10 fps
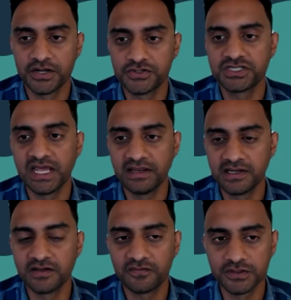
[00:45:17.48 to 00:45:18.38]
understanding
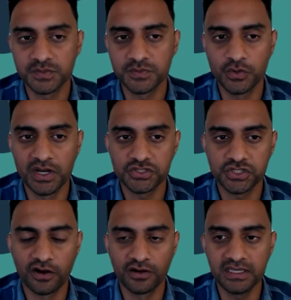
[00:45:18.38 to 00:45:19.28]
the difference between a
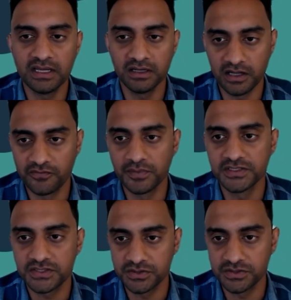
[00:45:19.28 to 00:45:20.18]
charity and a
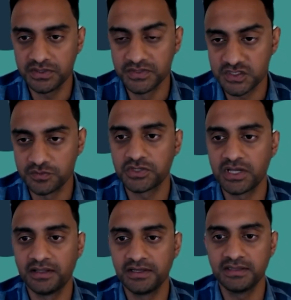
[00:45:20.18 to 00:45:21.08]
government
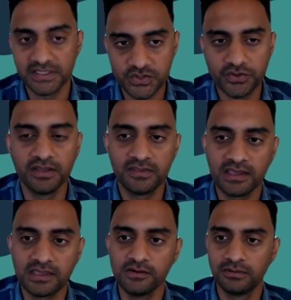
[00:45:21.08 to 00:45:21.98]
instrumentality. That's great.
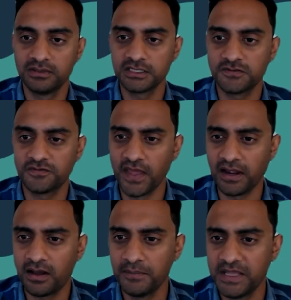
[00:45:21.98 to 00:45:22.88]
Thank you. Thanks for
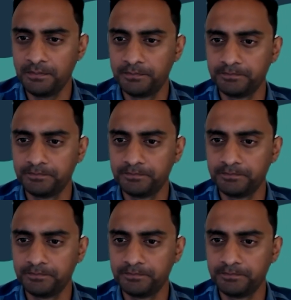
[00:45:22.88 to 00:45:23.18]
that comment.